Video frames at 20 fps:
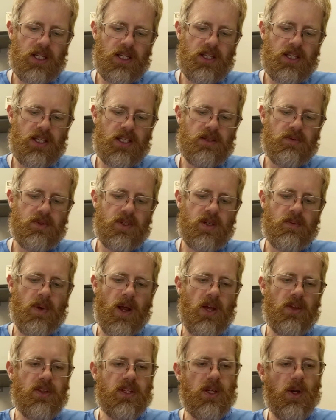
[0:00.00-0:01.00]
This was
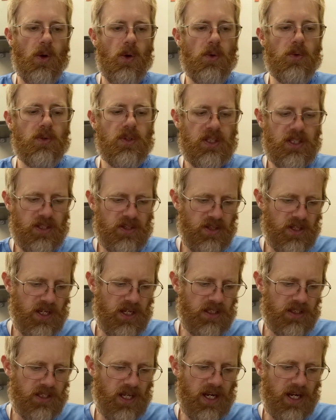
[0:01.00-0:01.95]
about the only thing